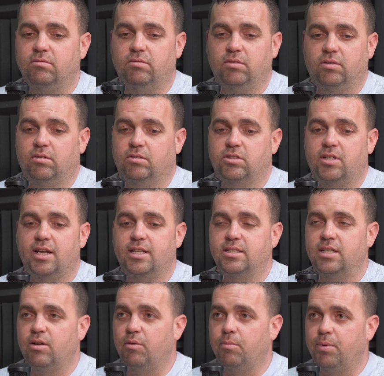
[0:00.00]
or
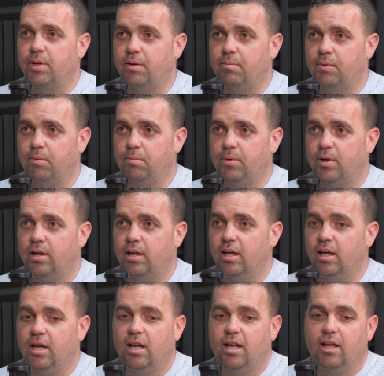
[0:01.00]
chasing up with people. But
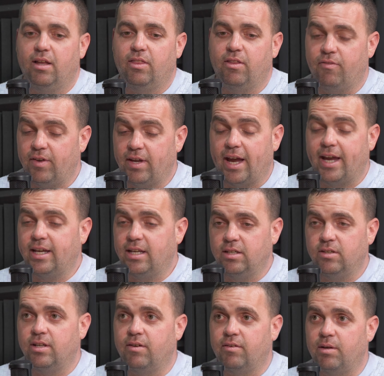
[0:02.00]
the VA can
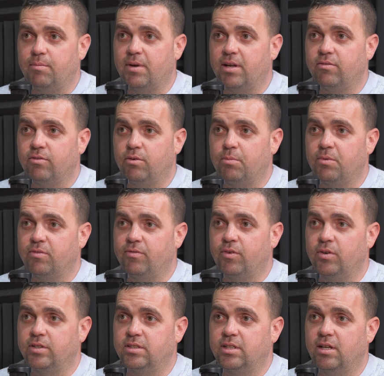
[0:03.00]
do their emails from us
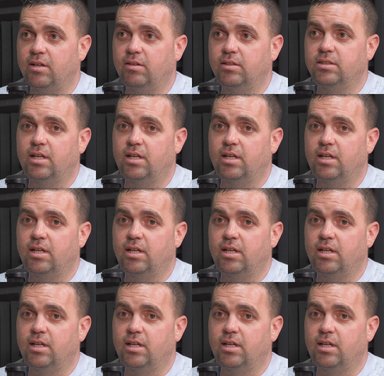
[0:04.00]
voice note.